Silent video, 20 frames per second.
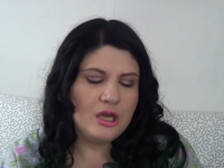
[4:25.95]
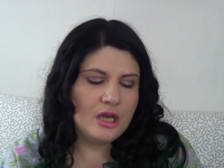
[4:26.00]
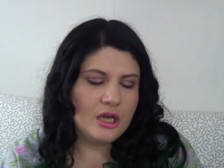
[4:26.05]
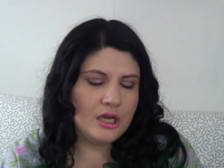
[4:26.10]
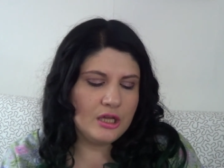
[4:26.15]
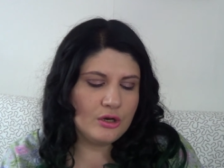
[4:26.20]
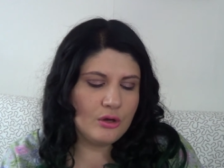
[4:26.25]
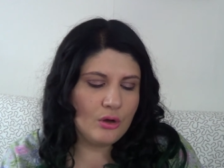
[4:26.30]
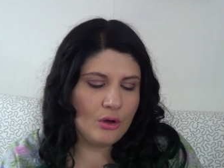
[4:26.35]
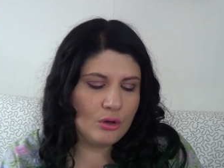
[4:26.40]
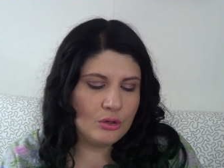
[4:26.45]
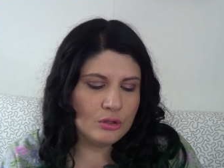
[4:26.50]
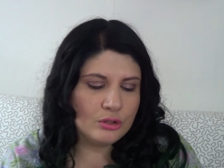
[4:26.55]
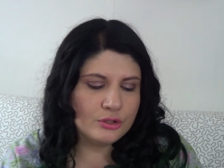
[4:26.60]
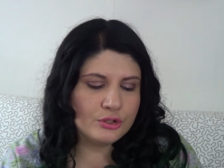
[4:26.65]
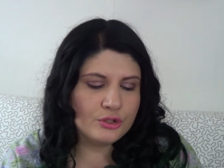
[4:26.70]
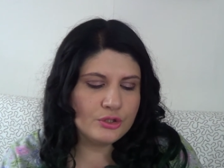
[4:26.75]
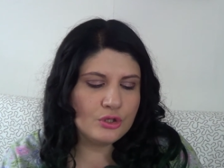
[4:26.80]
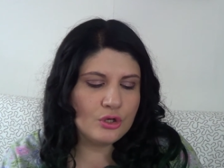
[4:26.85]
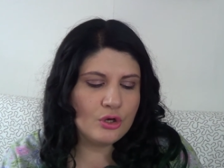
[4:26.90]
And
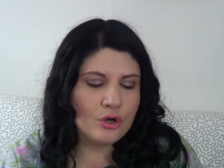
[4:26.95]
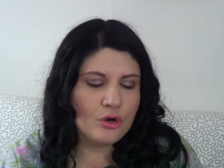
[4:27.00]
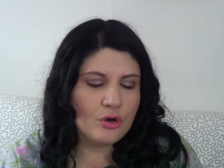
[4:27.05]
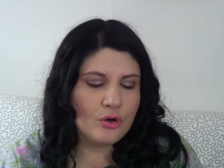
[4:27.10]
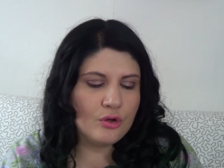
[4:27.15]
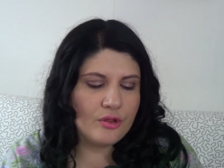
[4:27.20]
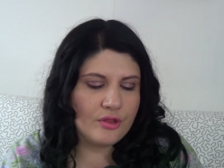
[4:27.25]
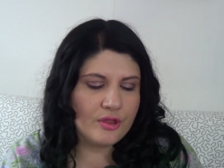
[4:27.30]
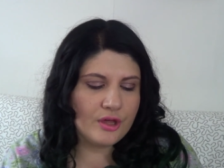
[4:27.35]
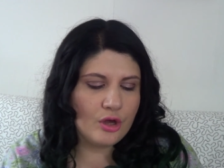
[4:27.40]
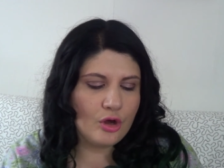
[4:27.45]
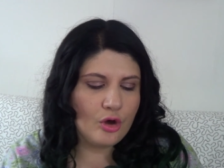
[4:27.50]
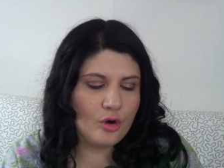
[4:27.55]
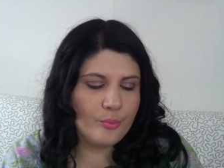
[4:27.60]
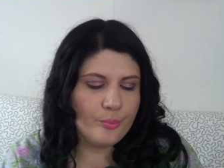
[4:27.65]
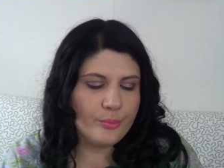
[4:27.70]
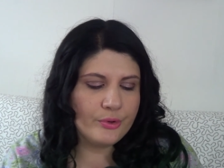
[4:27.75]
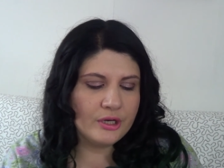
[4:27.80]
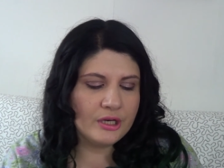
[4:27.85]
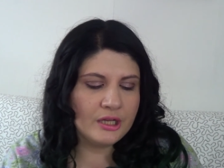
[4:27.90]
also the
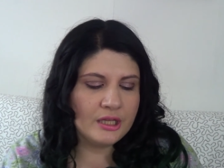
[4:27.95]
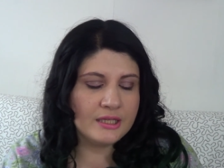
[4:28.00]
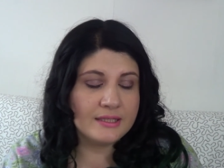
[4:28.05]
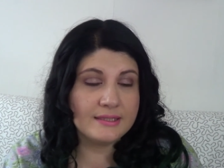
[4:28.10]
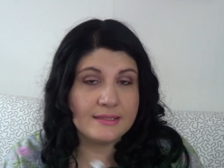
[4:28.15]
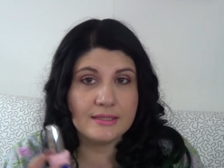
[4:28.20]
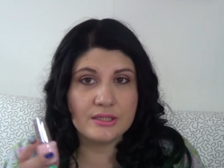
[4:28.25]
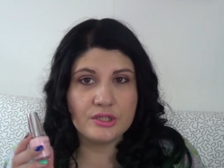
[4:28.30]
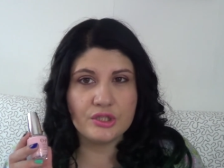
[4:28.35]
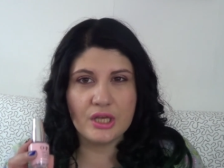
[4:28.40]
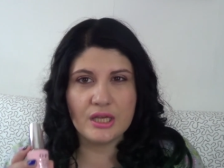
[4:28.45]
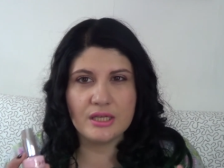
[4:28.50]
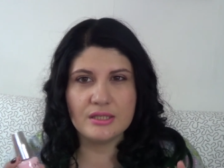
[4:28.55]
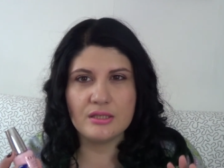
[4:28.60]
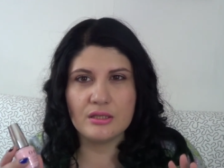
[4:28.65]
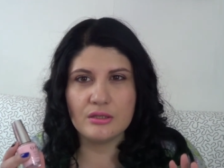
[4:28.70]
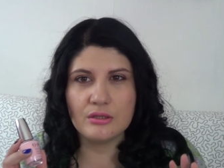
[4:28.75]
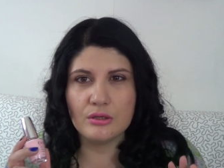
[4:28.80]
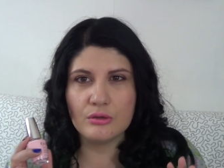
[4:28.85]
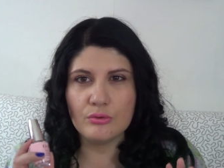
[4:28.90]
company suggests
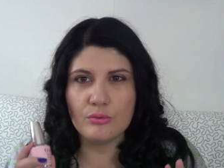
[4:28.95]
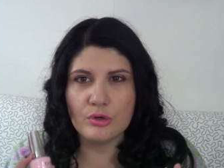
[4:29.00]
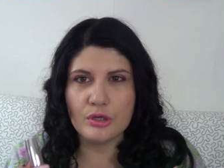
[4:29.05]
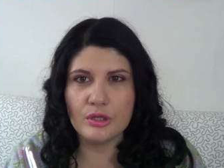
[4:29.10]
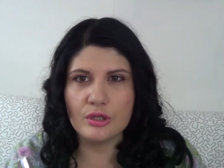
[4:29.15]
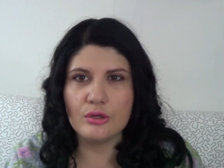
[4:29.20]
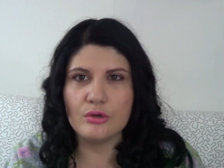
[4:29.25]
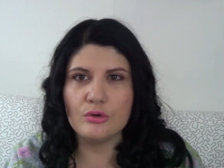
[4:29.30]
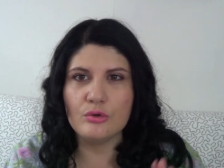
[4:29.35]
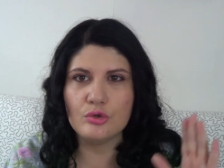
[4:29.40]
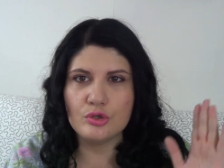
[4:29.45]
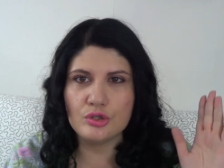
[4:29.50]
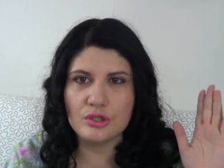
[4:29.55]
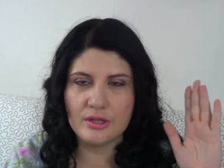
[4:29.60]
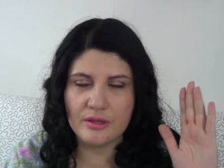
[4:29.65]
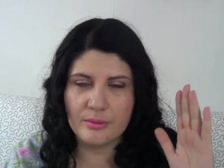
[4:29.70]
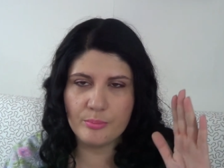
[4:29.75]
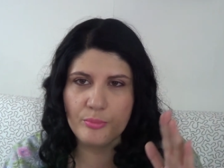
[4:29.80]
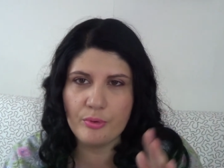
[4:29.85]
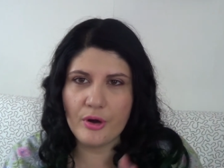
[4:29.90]
that you will use
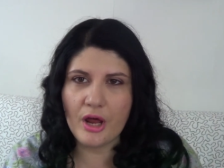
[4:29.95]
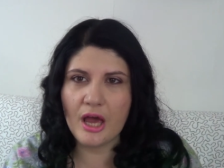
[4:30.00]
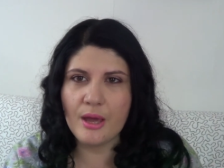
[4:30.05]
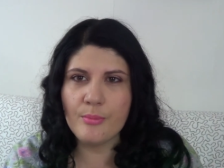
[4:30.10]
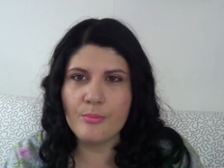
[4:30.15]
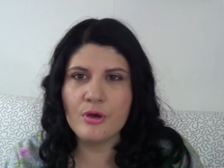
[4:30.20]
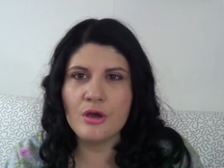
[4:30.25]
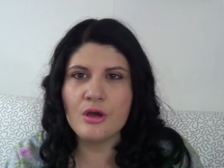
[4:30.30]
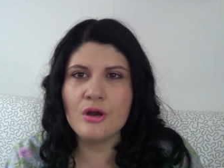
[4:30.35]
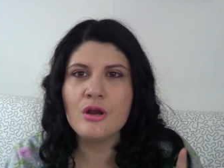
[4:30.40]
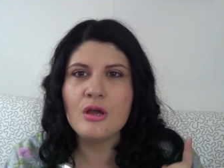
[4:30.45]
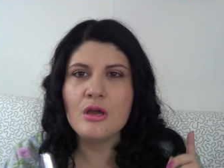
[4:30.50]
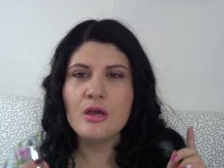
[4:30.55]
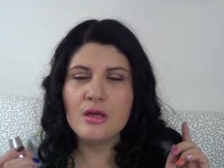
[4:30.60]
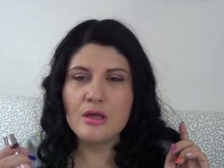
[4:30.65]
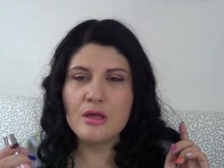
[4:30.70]
the primer,